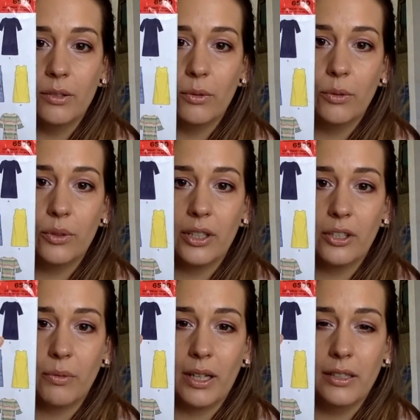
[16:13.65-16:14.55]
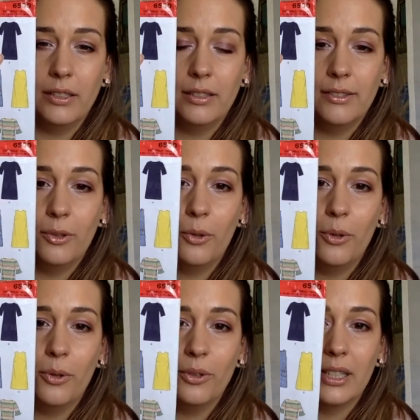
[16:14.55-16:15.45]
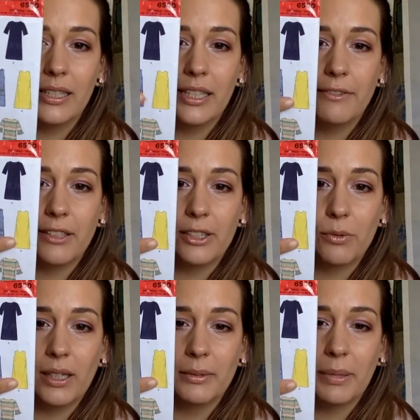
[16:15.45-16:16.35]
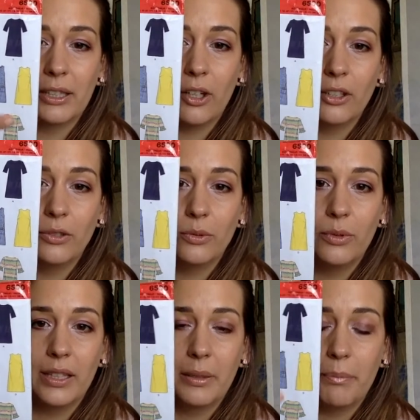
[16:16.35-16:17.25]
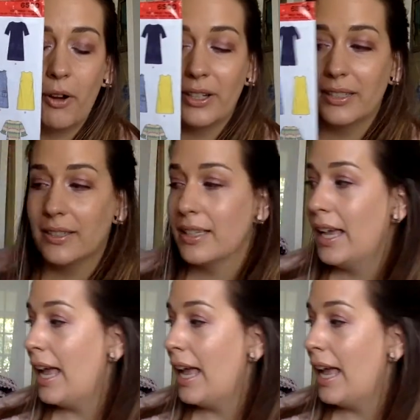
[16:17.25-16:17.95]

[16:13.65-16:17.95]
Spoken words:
or the sleeveless one, but not with the pockets.